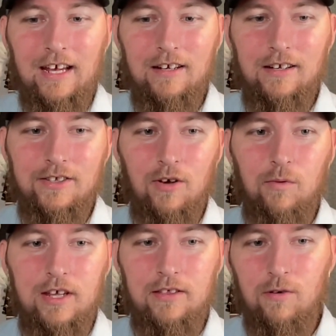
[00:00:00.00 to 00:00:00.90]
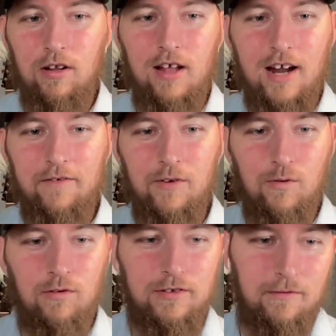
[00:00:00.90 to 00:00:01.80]
And we threw a lot of the
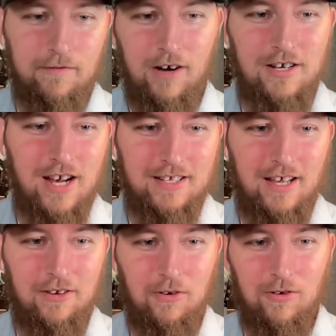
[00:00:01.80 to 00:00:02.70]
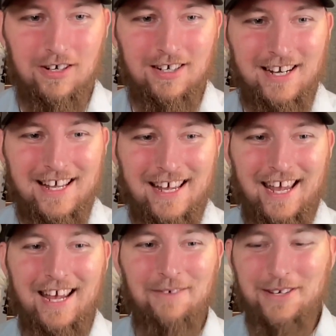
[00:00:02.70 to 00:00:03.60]
rules from the franchise out the door,
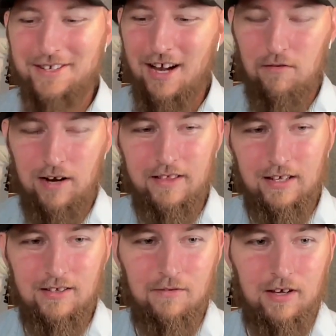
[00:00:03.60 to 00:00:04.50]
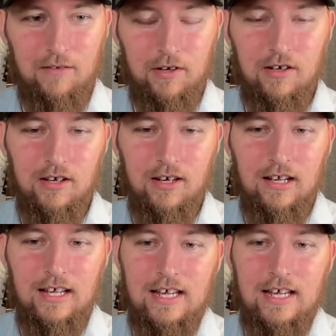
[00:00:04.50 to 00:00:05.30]
and we just kind of ran things the way that we could.